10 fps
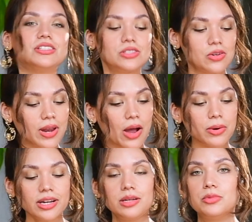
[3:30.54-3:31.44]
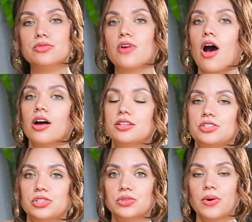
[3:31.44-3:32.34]
So now we're going to move on
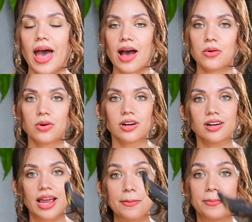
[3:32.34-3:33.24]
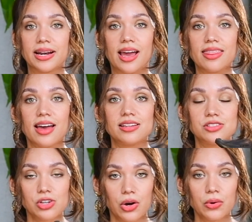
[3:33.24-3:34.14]
to our empanada
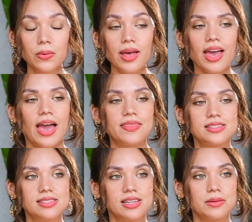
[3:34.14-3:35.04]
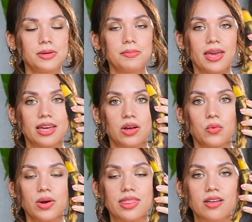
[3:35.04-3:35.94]
dough, and this is going to be made
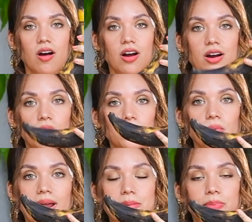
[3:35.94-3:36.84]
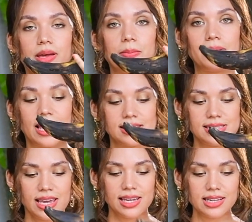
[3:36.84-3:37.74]
with our ripe
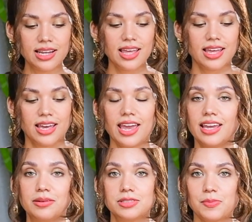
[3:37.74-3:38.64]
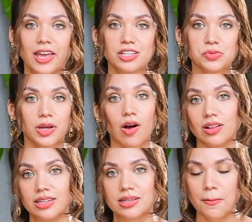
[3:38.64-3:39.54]
plantain. In Spanish we call
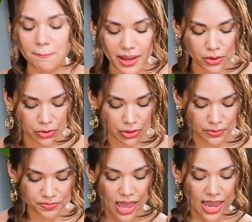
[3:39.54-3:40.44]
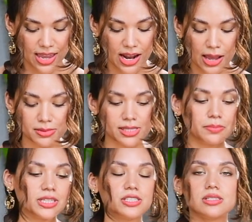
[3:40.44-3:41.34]
it maduro. And I'm
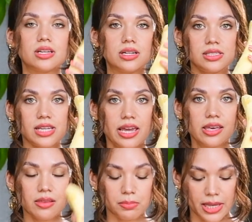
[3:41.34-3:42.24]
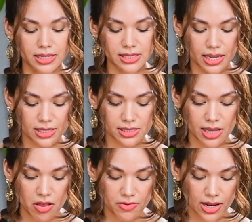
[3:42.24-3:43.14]
simply just going to take the plantain
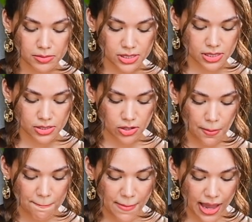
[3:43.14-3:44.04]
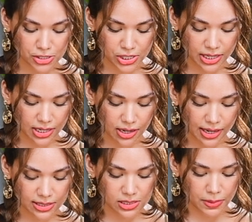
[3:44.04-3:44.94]
itself and I'm just going to start mashing it
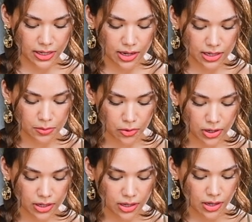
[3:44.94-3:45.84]
against my cutting board